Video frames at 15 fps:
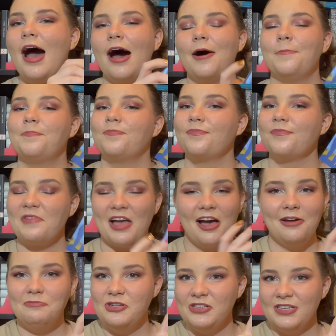Um,
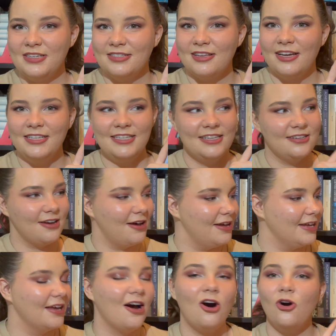I'm just excited. I
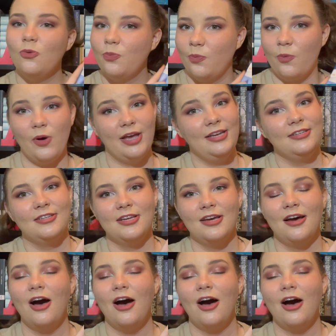can't wait.